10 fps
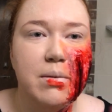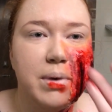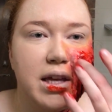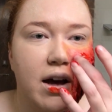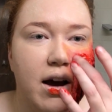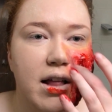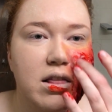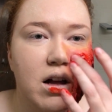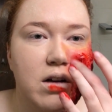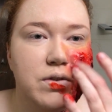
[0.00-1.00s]
But yeah,
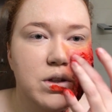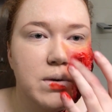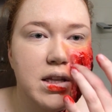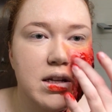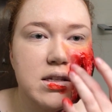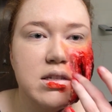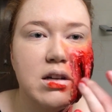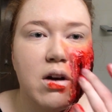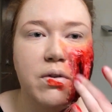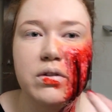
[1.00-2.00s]
I love doing this
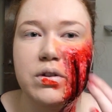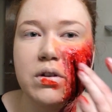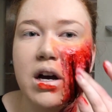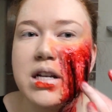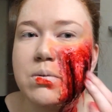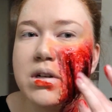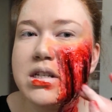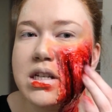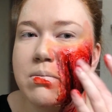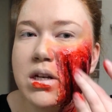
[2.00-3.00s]
stuff. If you guys want
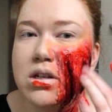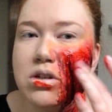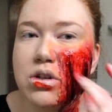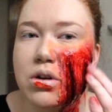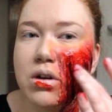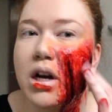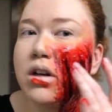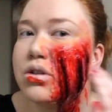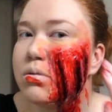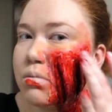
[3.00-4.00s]
to see me show you how
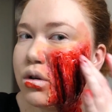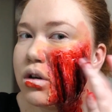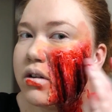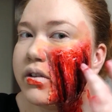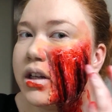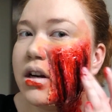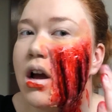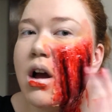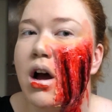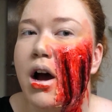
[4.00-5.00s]
to do more of it,
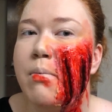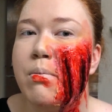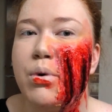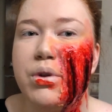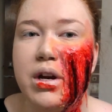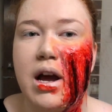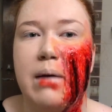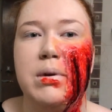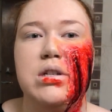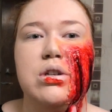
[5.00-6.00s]
I'm more than
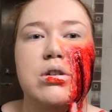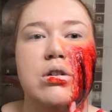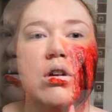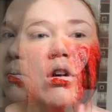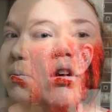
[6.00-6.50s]
happy to.